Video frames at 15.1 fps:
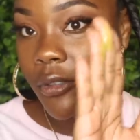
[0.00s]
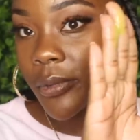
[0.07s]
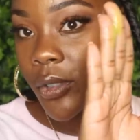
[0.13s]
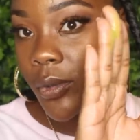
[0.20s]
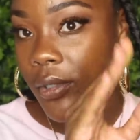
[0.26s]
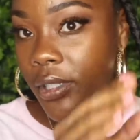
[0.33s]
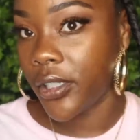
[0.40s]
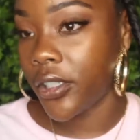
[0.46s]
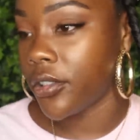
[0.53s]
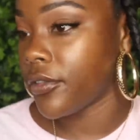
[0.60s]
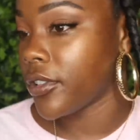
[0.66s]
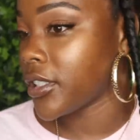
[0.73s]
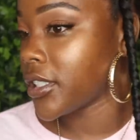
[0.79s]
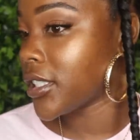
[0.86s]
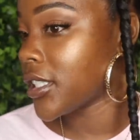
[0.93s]
Gorilla Snot
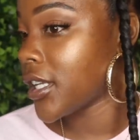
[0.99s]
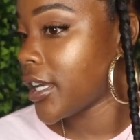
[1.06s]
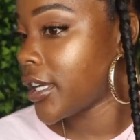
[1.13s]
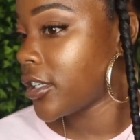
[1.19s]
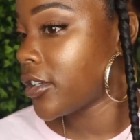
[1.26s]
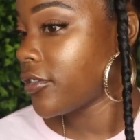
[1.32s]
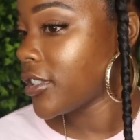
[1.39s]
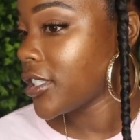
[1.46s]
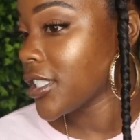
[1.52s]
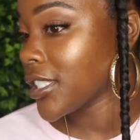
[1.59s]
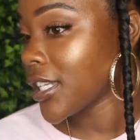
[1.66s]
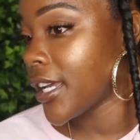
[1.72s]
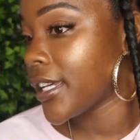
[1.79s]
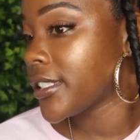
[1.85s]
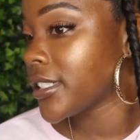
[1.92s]
as I go down.